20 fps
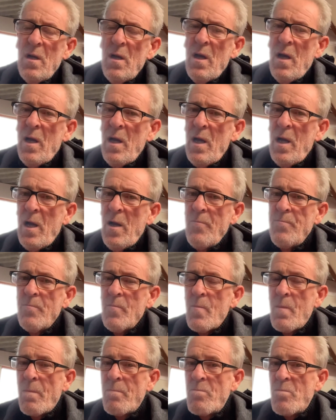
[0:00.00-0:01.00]
But
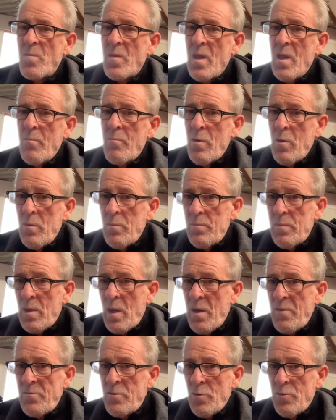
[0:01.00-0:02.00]

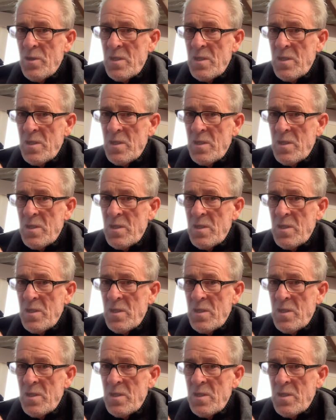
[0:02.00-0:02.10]
I've done